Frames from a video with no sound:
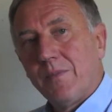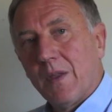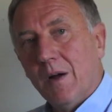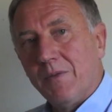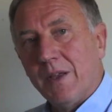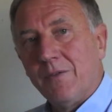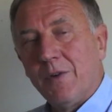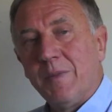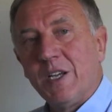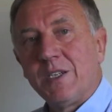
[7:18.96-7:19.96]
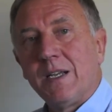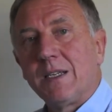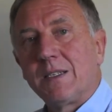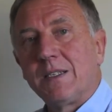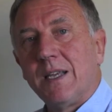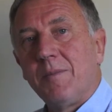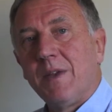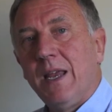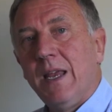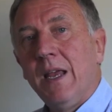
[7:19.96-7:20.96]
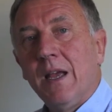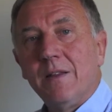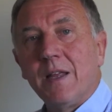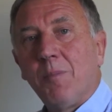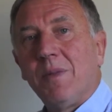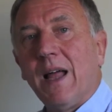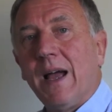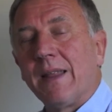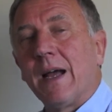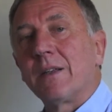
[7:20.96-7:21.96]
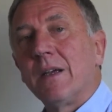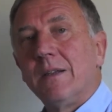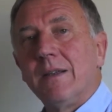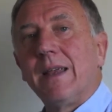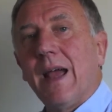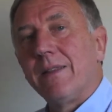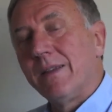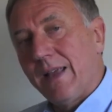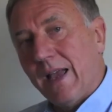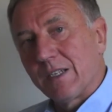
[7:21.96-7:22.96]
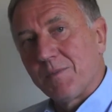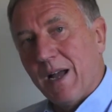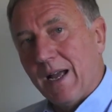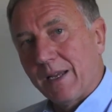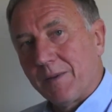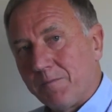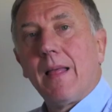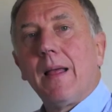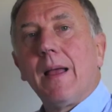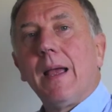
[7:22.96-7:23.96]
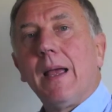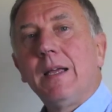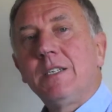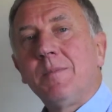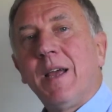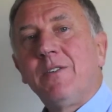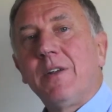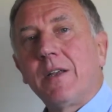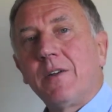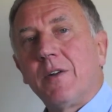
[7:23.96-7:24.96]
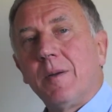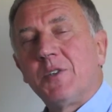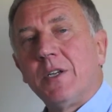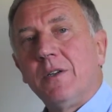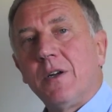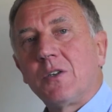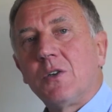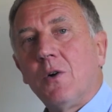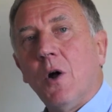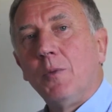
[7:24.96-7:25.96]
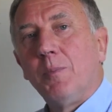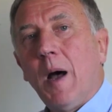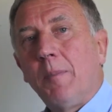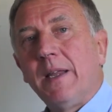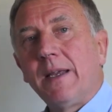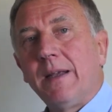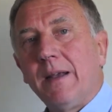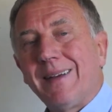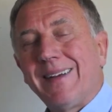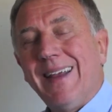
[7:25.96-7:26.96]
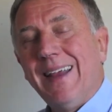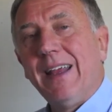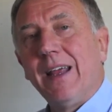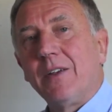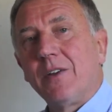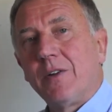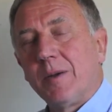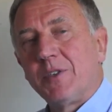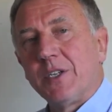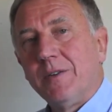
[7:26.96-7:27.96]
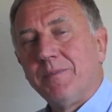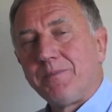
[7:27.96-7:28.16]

of the information has the same key. They apply that to get the text back. Asymmetric encryption, or so-called public key encryption,